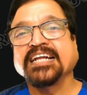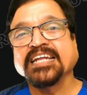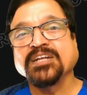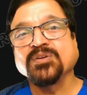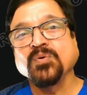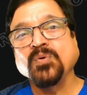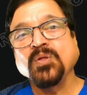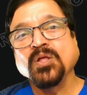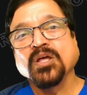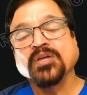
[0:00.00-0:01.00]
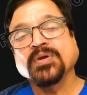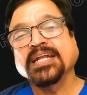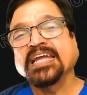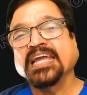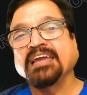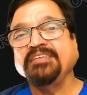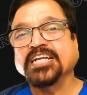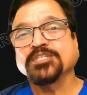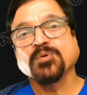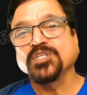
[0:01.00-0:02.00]
further helps
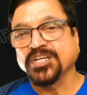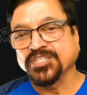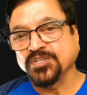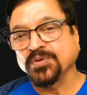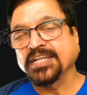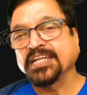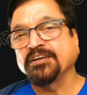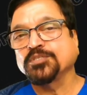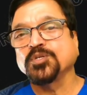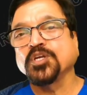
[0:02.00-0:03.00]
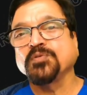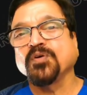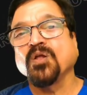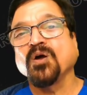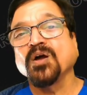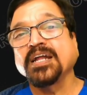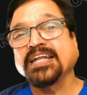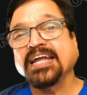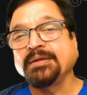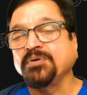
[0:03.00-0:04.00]
to make it more efficient. That can
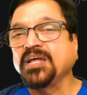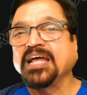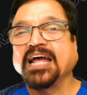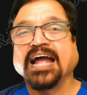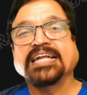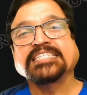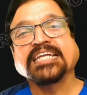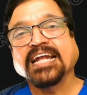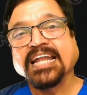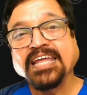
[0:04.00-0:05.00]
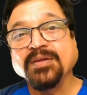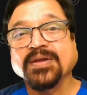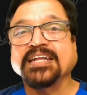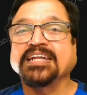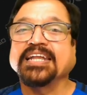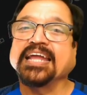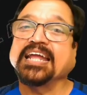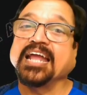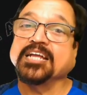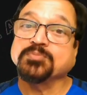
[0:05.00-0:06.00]
result into, you can take heavy
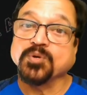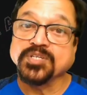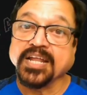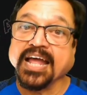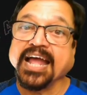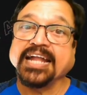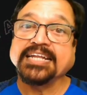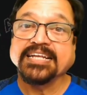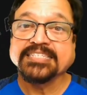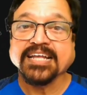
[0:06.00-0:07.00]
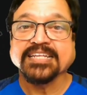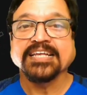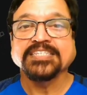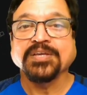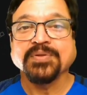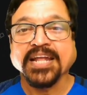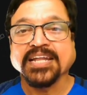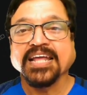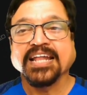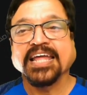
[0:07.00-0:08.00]
exposures, you can give exposure for longer
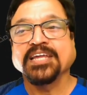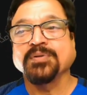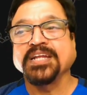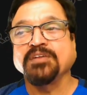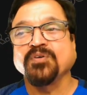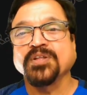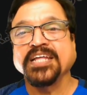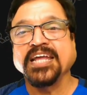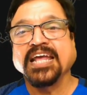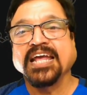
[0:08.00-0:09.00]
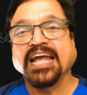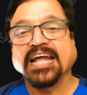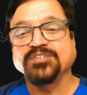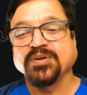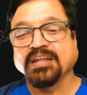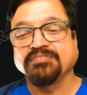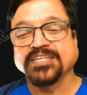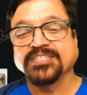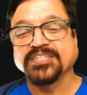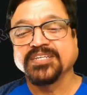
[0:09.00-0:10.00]
time, and secondly you can take
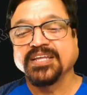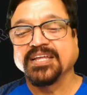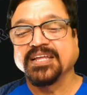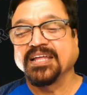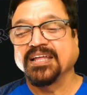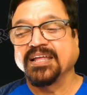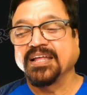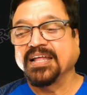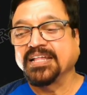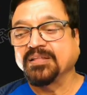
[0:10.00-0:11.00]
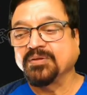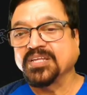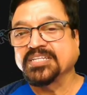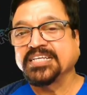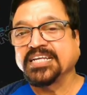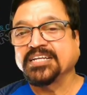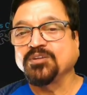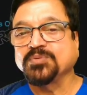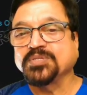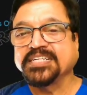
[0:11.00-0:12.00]
exposure at successive rate
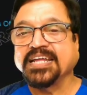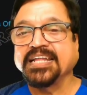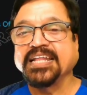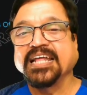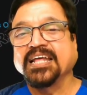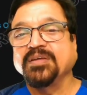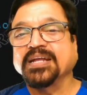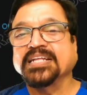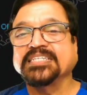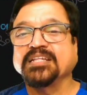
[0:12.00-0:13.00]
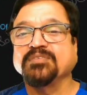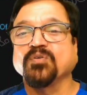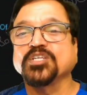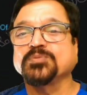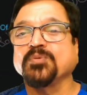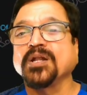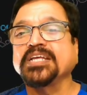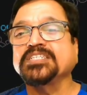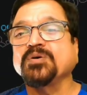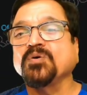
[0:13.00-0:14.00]
like you need for the
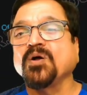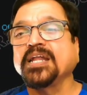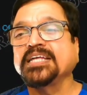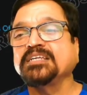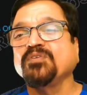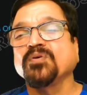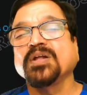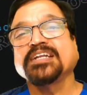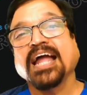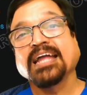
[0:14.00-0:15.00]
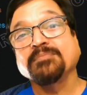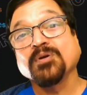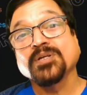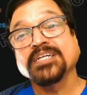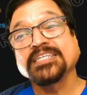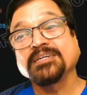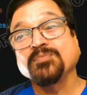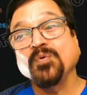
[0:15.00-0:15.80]
angiographies. Now see the tubes are